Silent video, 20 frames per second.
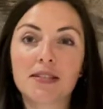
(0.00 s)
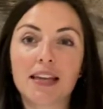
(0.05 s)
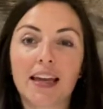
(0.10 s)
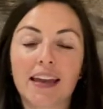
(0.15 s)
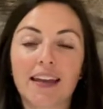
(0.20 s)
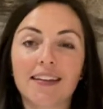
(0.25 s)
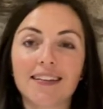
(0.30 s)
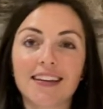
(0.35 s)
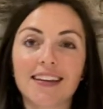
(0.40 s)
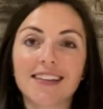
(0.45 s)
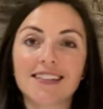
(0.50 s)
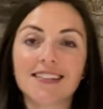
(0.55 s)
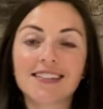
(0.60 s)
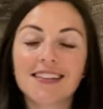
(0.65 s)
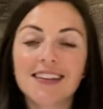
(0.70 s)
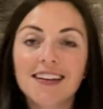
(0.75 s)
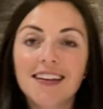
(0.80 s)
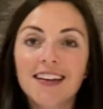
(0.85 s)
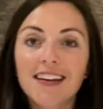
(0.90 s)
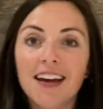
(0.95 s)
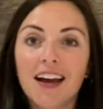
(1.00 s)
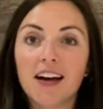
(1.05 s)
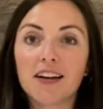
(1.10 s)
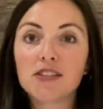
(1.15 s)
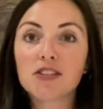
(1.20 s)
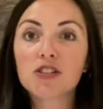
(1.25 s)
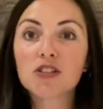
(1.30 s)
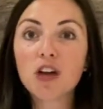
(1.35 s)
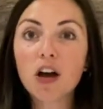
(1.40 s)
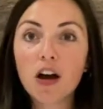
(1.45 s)
and it's a
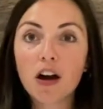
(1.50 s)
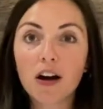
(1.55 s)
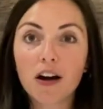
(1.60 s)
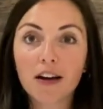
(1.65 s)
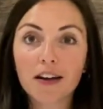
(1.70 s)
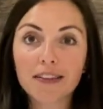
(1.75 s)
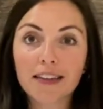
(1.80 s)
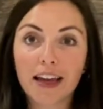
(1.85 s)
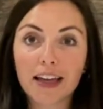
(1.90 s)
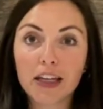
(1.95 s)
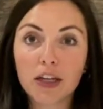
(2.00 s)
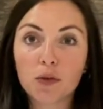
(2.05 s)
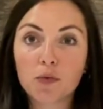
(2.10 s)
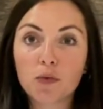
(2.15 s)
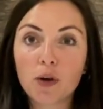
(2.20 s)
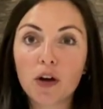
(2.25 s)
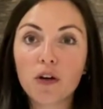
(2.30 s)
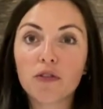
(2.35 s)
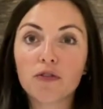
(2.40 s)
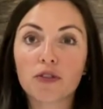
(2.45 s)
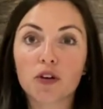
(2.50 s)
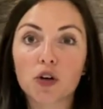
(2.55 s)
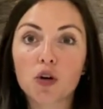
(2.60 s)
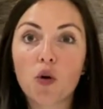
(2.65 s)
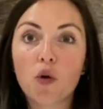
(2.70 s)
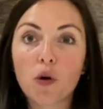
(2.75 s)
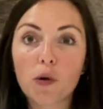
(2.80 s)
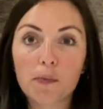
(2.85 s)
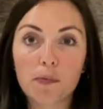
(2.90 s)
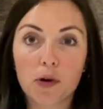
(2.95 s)
song that he wrote for
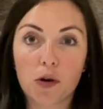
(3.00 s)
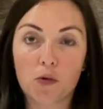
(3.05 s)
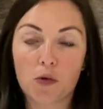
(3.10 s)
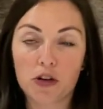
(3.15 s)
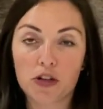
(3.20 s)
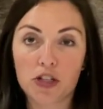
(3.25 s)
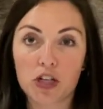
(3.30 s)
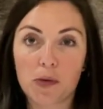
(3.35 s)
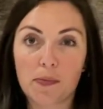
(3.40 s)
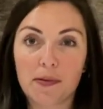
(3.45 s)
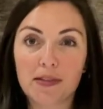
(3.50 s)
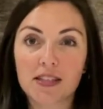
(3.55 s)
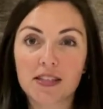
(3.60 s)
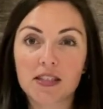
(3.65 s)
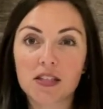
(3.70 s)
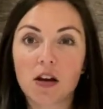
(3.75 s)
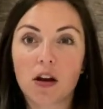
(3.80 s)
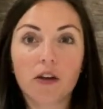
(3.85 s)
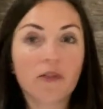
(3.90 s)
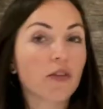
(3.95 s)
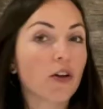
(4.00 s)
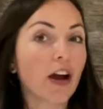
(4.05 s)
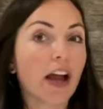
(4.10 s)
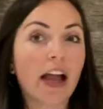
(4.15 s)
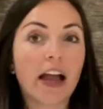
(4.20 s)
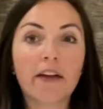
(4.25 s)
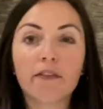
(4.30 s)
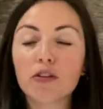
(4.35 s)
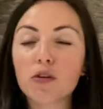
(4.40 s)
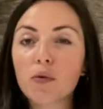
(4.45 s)
corporate worship. It's a song for
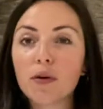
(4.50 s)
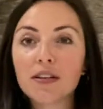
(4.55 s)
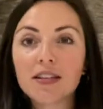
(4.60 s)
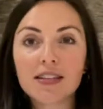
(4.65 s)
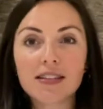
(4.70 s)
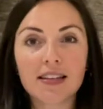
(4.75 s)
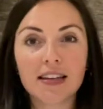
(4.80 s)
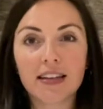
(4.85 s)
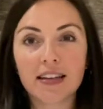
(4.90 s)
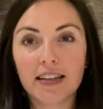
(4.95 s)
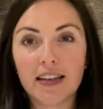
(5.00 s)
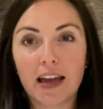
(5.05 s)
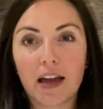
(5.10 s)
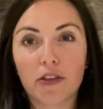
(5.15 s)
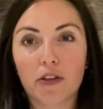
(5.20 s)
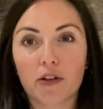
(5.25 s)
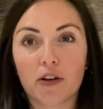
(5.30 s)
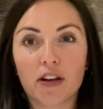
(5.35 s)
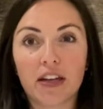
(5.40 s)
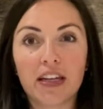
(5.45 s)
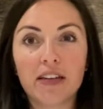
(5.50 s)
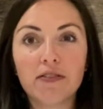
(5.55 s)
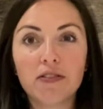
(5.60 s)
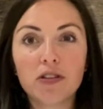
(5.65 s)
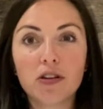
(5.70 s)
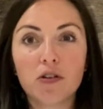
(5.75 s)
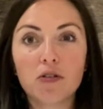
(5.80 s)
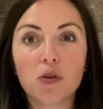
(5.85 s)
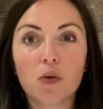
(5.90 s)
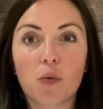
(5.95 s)
everyone to sing together, even
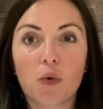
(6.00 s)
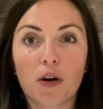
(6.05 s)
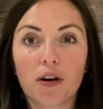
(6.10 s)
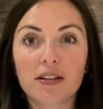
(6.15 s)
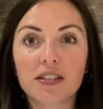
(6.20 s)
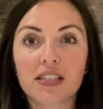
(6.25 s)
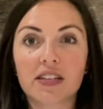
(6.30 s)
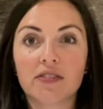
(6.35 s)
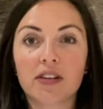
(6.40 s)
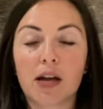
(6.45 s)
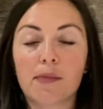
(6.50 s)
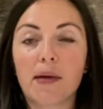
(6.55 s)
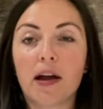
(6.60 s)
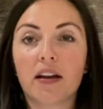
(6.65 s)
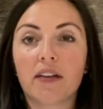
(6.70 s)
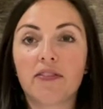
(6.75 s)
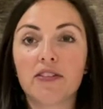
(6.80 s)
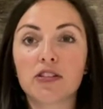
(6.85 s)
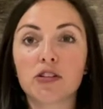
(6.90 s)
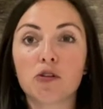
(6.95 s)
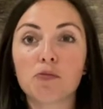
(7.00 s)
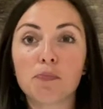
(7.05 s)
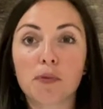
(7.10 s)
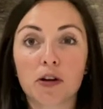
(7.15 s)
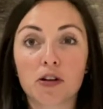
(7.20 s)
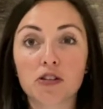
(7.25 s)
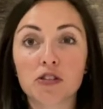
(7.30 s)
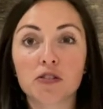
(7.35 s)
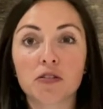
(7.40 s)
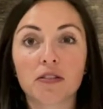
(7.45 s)
though the words have come out of his own
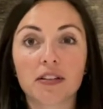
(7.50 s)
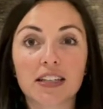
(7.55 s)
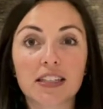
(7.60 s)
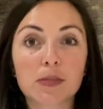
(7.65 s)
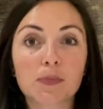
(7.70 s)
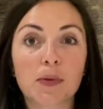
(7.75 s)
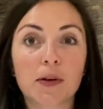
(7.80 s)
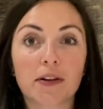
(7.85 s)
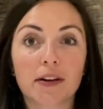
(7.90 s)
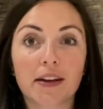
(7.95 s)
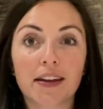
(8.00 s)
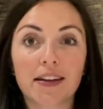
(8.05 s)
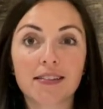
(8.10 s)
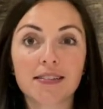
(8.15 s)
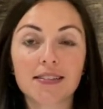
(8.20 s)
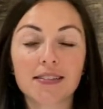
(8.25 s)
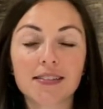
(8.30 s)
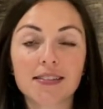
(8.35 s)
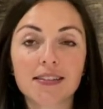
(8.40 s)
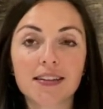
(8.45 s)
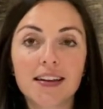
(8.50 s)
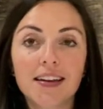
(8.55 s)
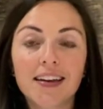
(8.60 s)
personal experience.